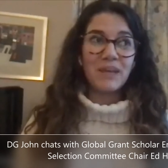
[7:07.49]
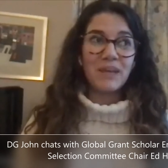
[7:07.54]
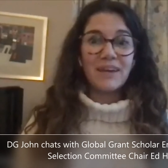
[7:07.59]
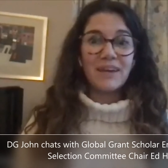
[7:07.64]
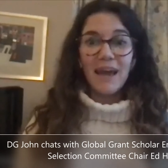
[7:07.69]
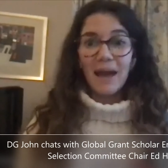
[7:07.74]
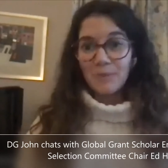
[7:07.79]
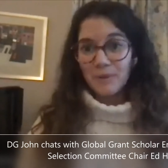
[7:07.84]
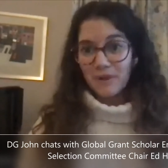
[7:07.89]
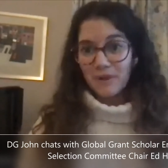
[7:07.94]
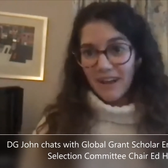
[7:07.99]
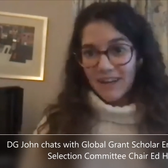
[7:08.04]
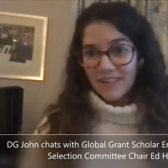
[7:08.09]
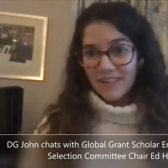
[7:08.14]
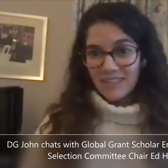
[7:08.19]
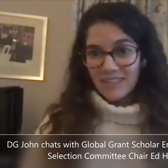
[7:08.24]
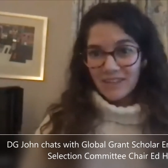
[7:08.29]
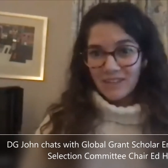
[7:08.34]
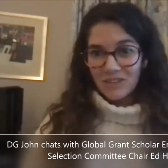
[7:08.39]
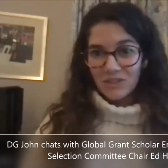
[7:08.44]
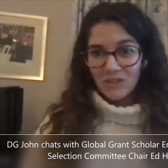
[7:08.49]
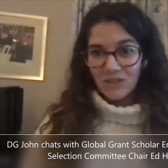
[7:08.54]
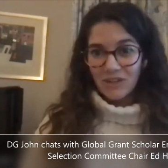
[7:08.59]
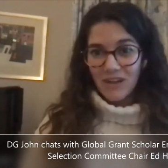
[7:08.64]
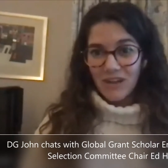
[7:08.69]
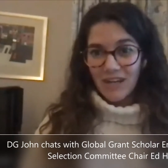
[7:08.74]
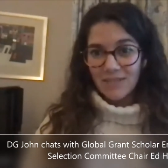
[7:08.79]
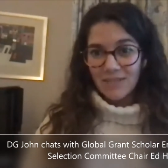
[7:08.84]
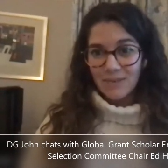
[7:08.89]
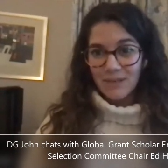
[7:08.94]
capitalizing on certain
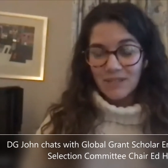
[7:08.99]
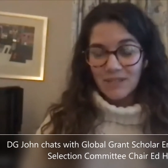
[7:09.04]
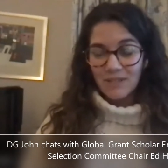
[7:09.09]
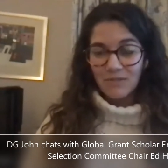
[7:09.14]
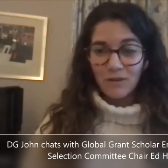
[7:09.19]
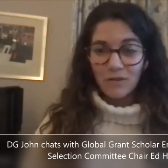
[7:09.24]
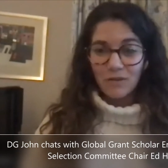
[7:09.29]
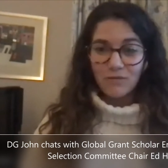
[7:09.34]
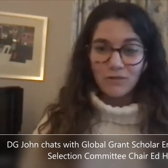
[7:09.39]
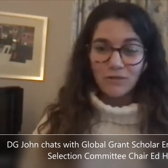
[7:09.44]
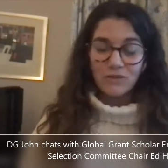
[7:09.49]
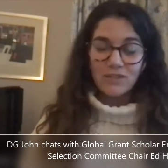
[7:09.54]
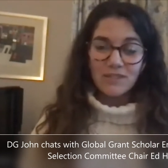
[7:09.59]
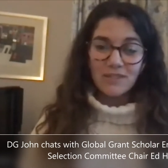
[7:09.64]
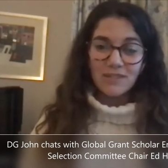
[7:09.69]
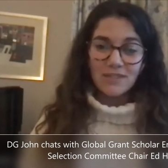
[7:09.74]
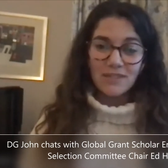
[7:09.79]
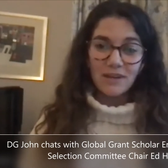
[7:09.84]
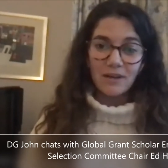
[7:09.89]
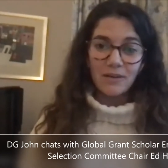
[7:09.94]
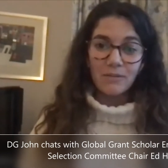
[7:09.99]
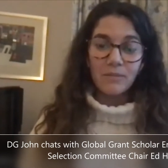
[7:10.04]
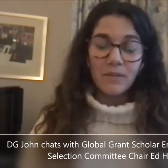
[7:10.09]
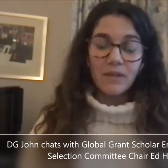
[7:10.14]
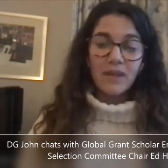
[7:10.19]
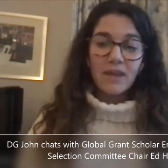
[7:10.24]
aspects of our food system.